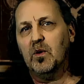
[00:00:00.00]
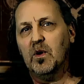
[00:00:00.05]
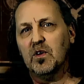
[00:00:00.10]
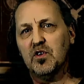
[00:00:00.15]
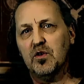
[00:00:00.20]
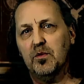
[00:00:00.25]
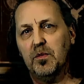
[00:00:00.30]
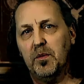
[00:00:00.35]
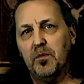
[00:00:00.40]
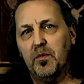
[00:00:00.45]
want
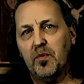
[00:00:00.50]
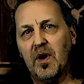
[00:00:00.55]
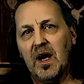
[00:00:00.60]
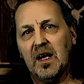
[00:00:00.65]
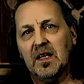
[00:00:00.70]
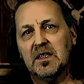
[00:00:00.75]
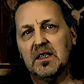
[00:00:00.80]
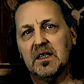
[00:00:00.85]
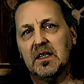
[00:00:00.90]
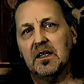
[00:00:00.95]
to be
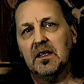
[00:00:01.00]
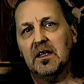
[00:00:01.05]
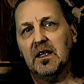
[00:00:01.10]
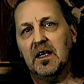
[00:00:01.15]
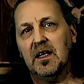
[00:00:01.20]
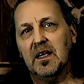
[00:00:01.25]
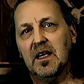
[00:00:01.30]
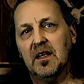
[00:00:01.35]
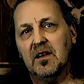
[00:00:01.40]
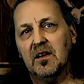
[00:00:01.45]
practical
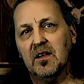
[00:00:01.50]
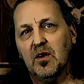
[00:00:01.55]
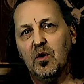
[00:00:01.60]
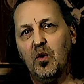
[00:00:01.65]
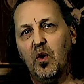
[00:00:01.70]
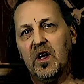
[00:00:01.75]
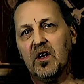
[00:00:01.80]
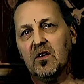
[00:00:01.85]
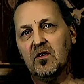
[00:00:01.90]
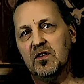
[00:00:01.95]
and get
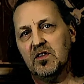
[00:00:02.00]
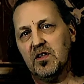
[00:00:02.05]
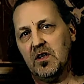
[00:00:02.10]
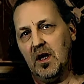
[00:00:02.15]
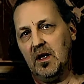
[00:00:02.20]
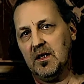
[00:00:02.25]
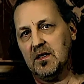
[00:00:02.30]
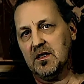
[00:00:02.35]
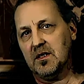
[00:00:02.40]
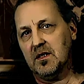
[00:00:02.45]
quick
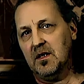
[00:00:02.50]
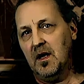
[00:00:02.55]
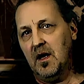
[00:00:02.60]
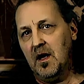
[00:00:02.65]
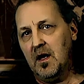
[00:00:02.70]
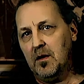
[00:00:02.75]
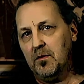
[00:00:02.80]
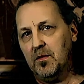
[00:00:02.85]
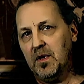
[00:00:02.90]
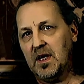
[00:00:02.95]
results,
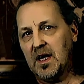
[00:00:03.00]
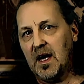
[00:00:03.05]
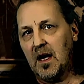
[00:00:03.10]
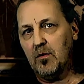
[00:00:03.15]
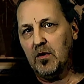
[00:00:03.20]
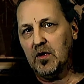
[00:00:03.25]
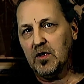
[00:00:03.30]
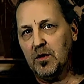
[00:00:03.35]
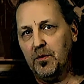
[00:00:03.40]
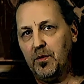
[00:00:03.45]
being
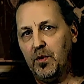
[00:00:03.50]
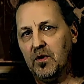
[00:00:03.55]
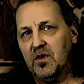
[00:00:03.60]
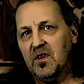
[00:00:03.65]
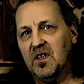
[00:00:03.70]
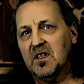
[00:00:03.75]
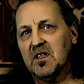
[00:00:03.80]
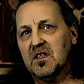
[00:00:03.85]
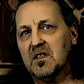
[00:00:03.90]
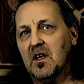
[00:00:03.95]
able to put
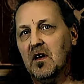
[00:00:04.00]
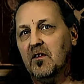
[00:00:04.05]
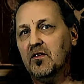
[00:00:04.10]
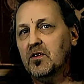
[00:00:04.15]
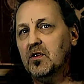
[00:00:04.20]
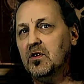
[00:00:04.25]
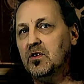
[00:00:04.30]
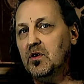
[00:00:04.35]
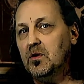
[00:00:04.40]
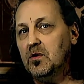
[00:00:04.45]
this stuff
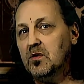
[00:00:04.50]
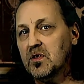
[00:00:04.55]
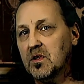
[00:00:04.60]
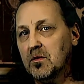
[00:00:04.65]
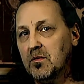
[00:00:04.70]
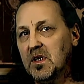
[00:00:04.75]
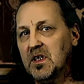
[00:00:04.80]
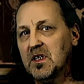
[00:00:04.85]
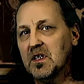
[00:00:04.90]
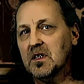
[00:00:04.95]
to use
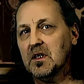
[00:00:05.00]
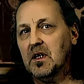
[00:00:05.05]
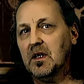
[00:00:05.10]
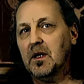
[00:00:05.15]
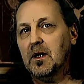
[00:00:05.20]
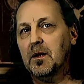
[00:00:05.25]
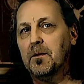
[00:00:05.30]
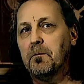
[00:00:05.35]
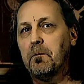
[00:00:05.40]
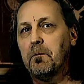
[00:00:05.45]
immediately.